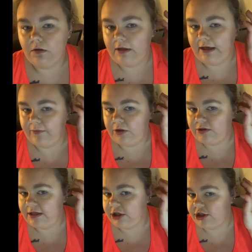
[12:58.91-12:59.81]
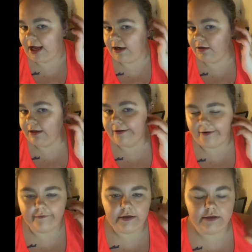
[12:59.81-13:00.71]
like, when you see a shadow, like,
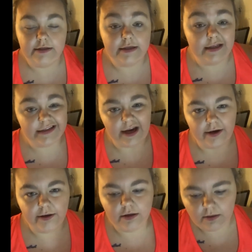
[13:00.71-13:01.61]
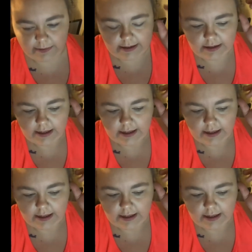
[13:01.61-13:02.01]
obviously it's gonna scare you a little bit,